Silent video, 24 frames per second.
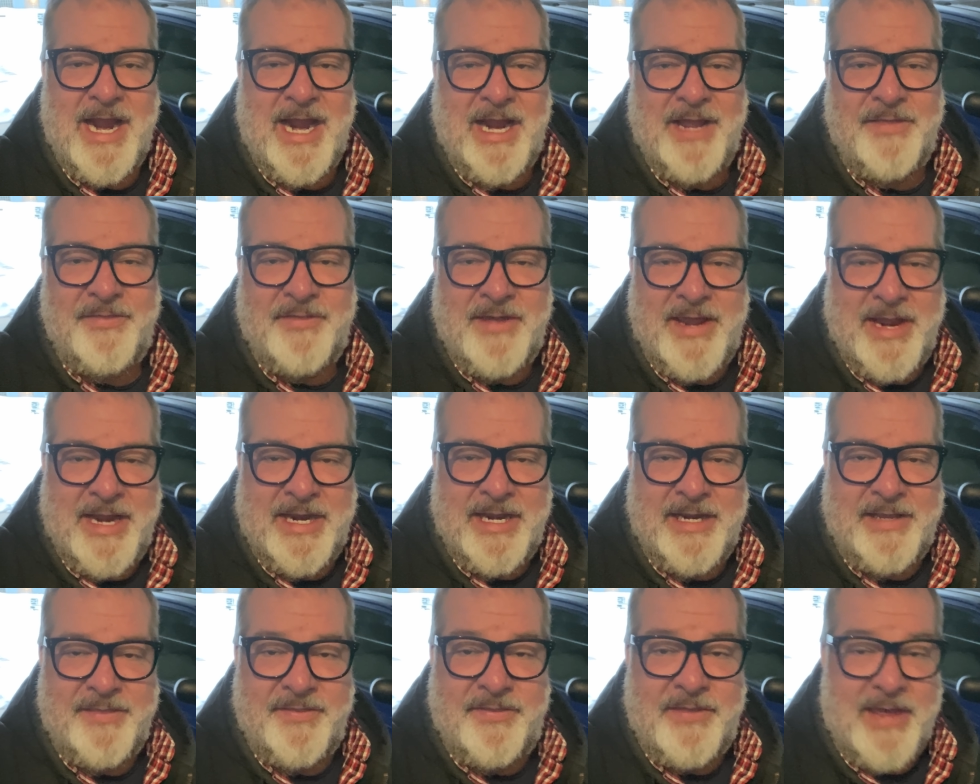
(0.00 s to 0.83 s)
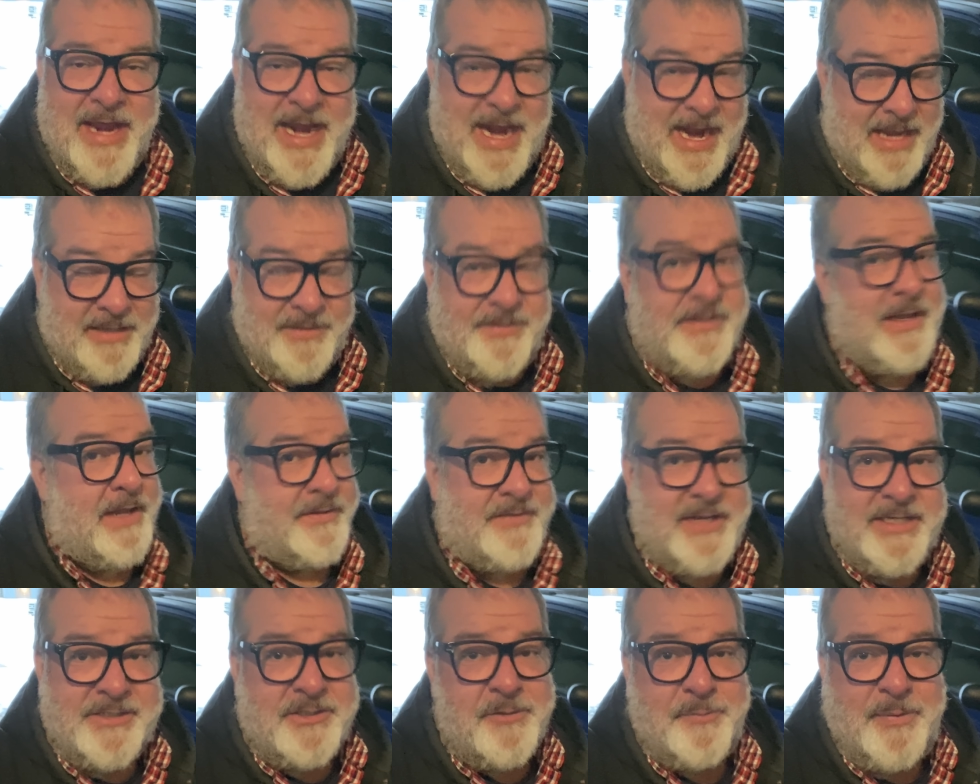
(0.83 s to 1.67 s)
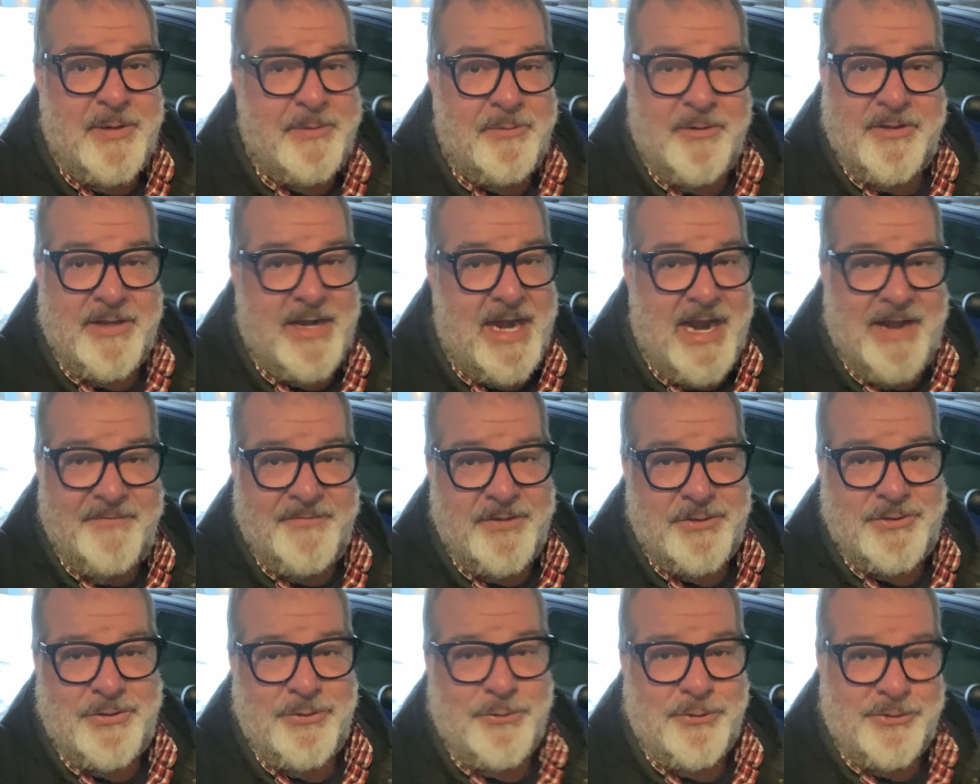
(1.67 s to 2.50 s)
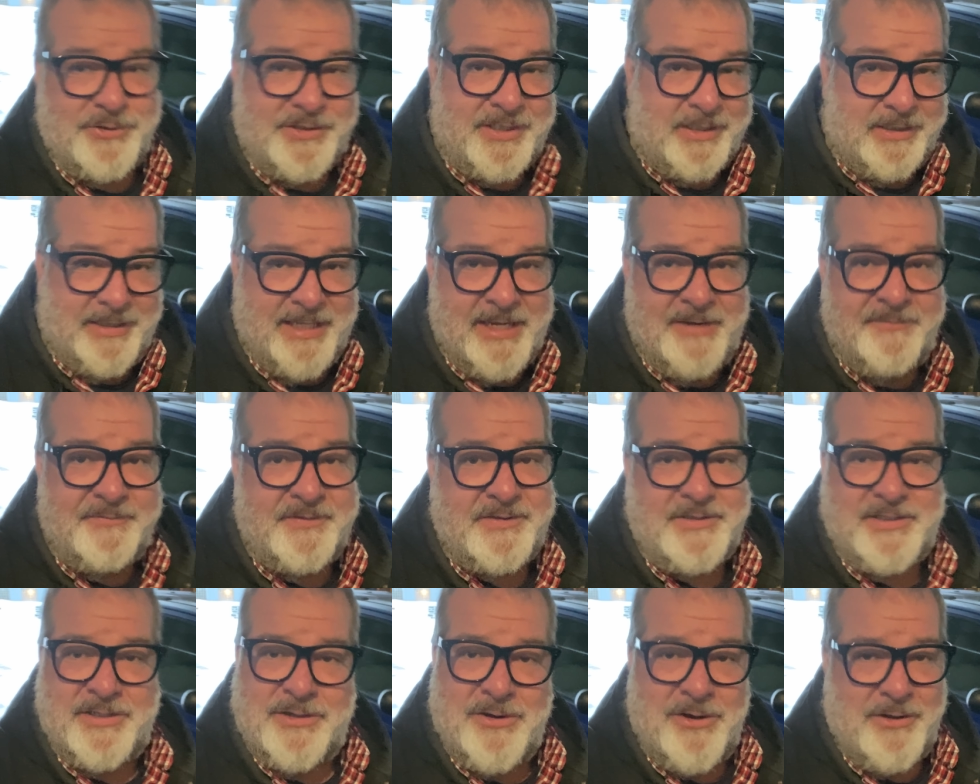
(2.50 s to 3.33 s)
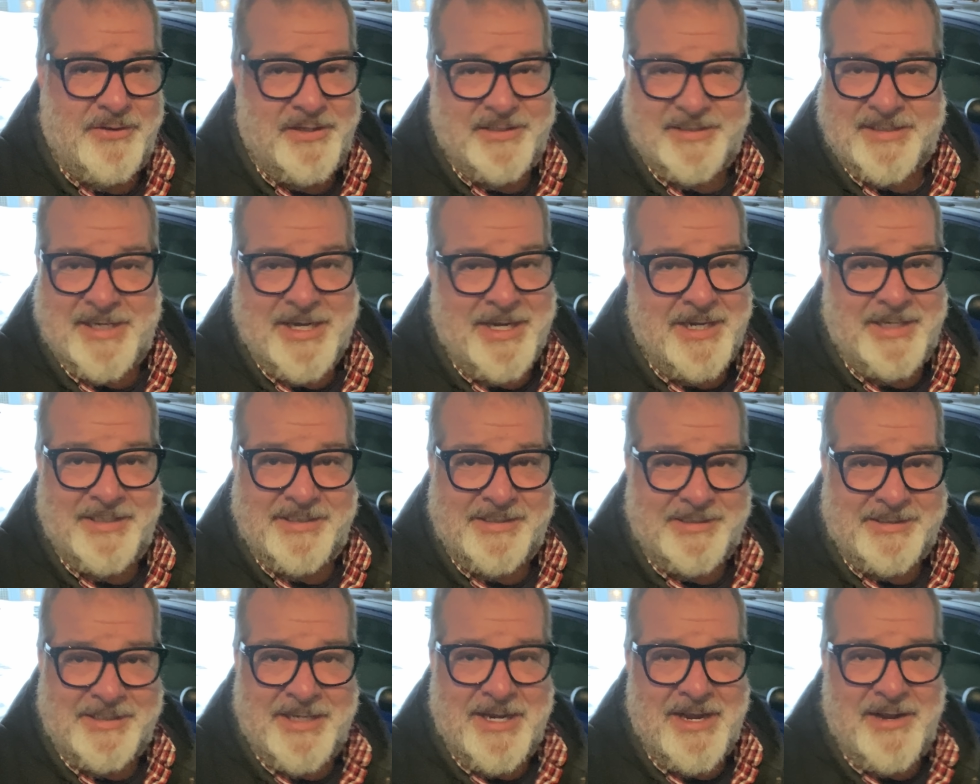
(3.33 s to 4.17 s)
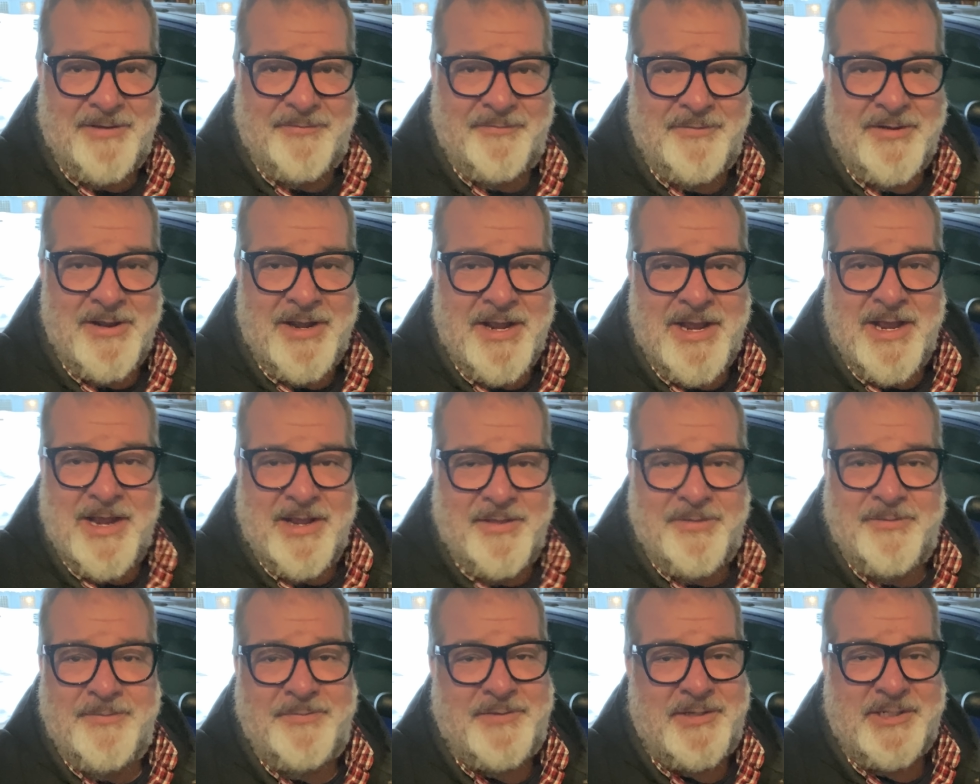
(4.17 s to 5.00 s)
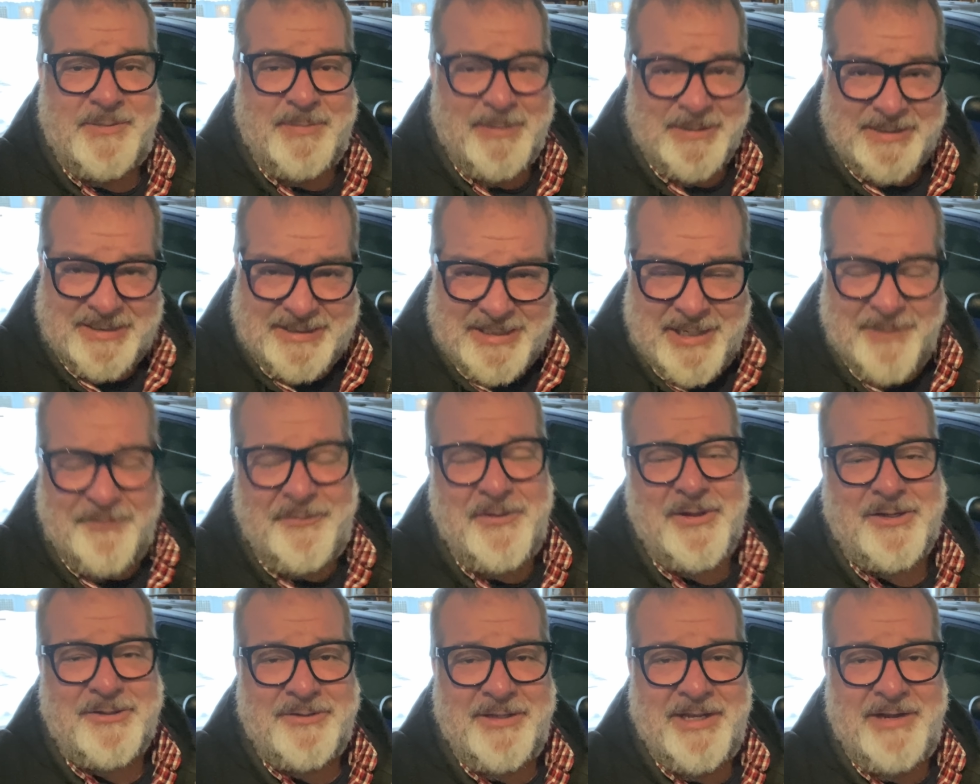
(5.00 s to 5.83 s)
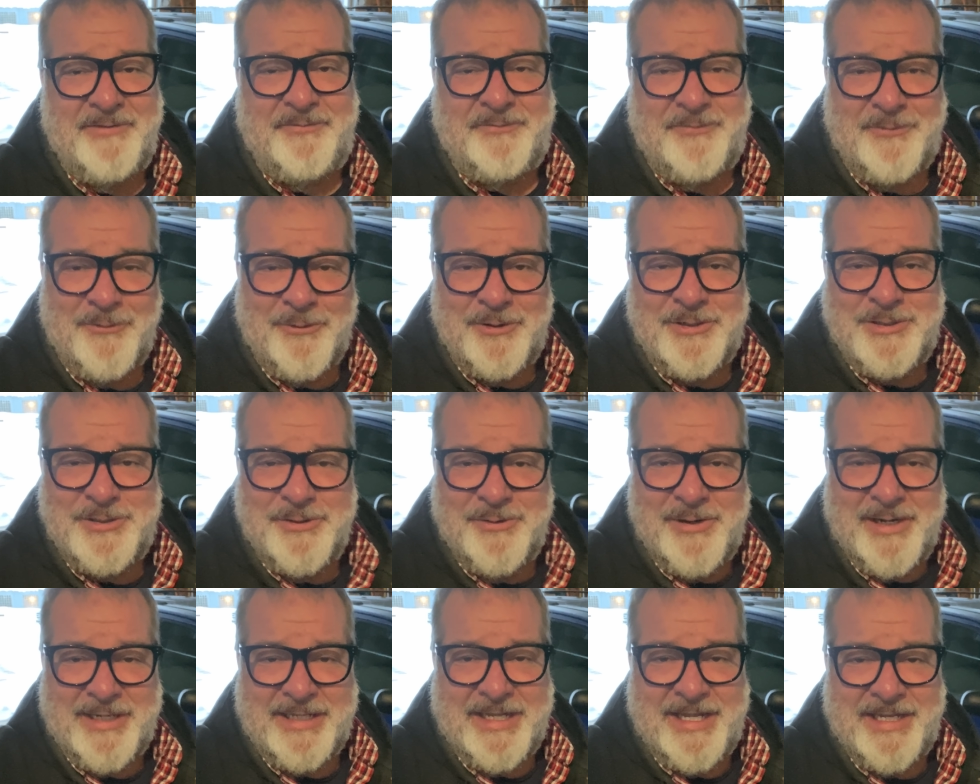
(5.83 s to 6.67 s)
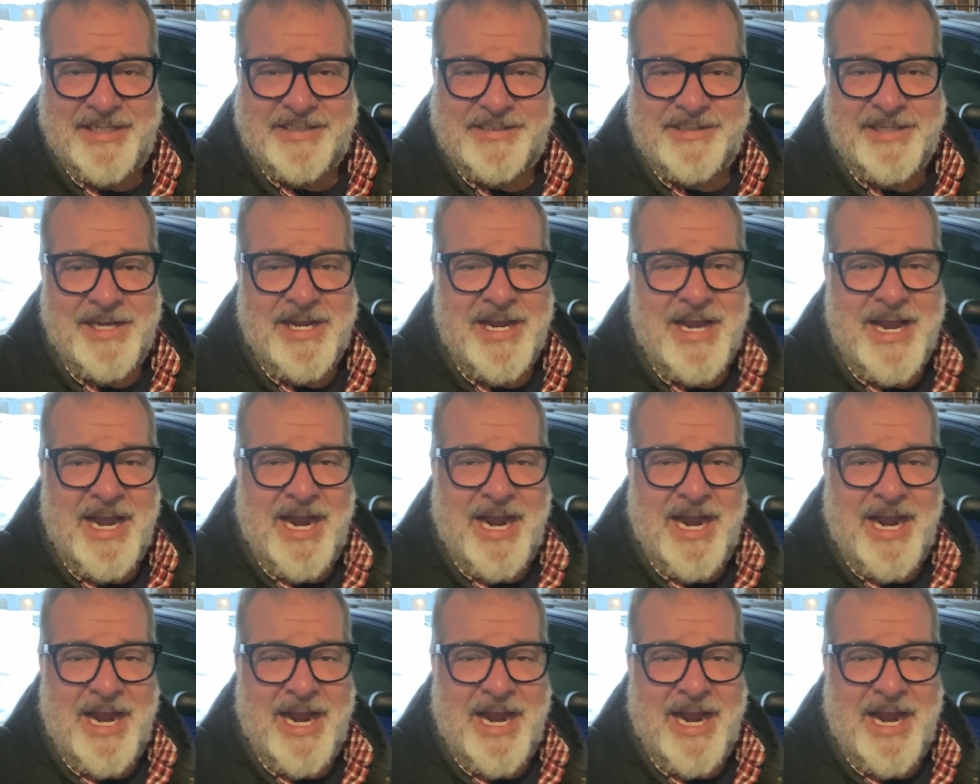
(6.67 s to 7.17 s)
And now these are people that have the tools, the lifts and all this kind of stuff specifically for doing this.